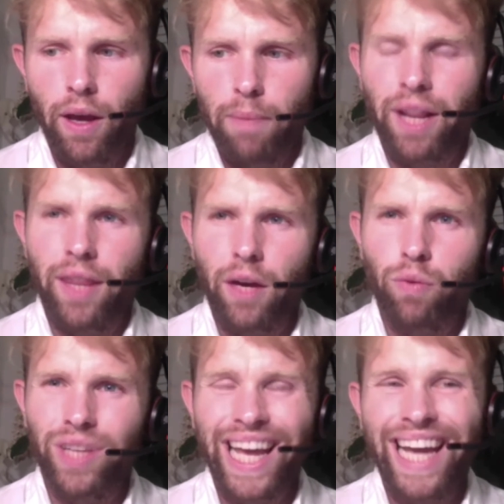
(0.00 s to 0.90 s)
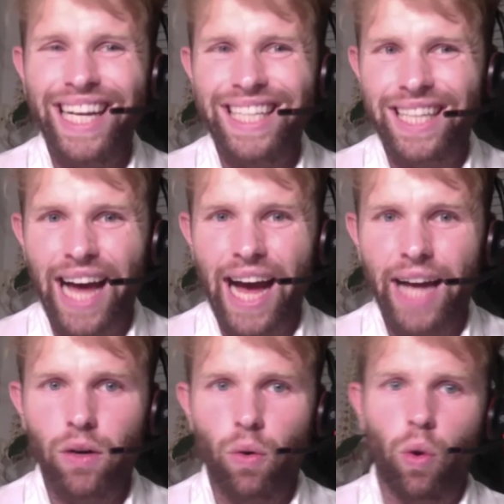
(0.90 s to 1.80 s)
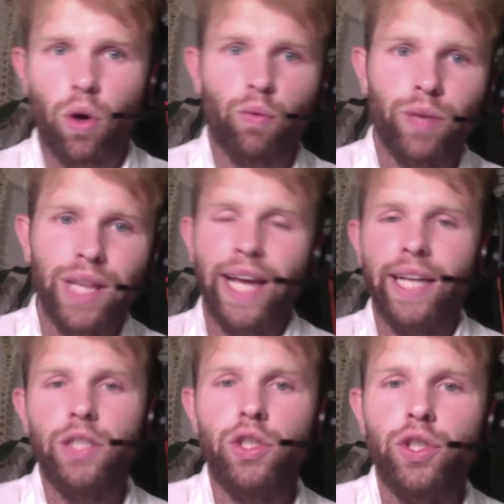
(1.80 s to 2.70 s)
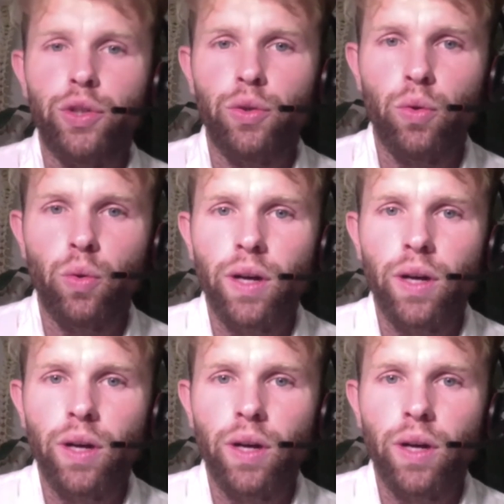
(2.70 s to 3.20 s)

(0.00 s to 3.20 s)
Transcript: But I think related to that, or related to